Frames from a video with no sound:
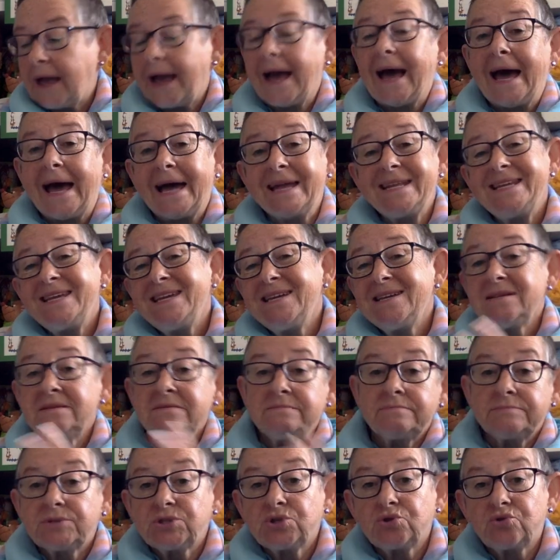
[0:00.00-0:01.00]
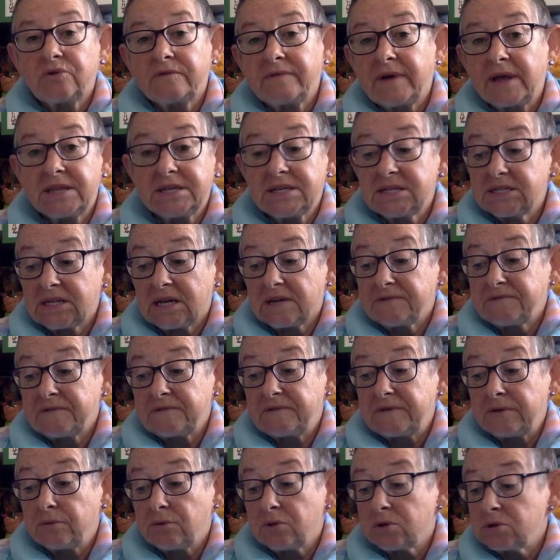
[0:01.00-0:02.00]
adding sort of other stuff
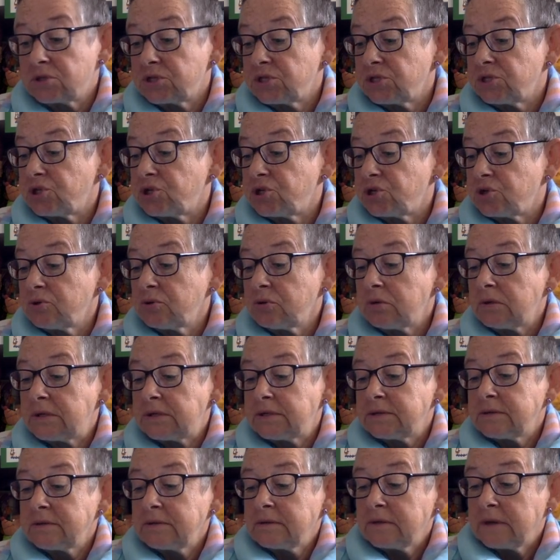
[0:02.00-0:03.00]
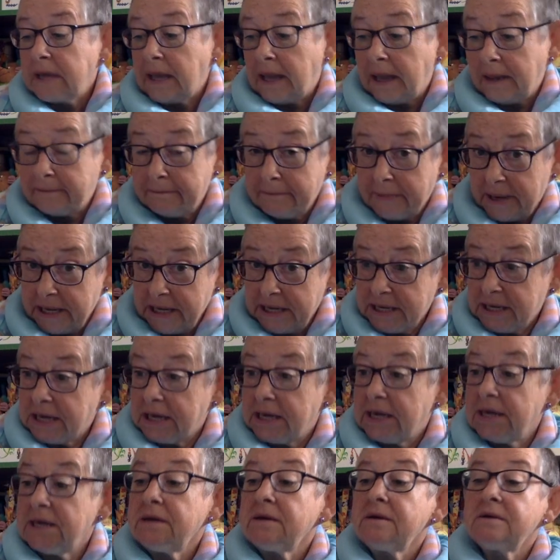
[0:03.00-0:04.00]
if you wanted to, and
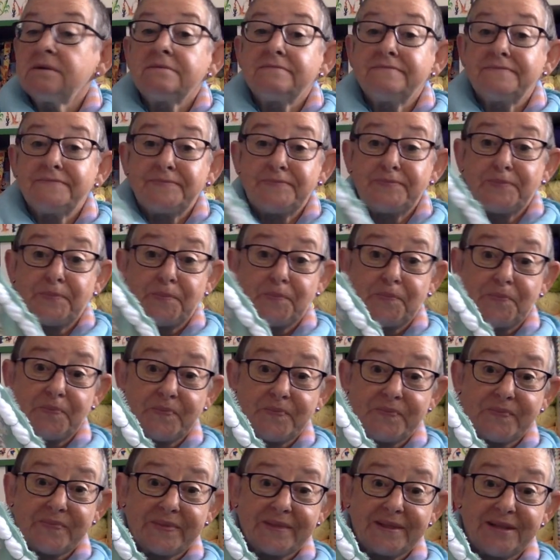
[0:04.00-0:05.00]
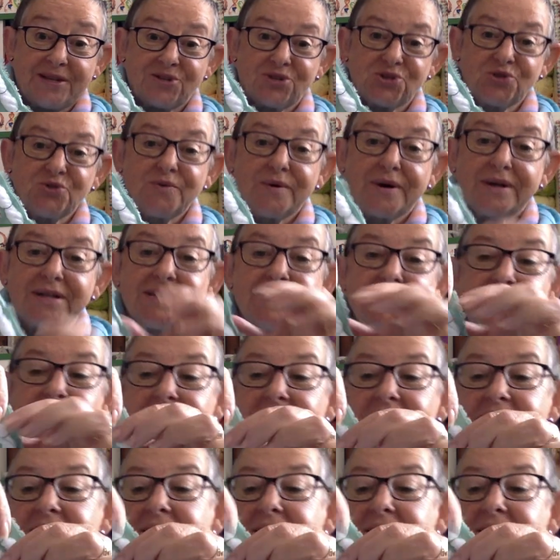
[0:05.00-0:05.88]
making little ones like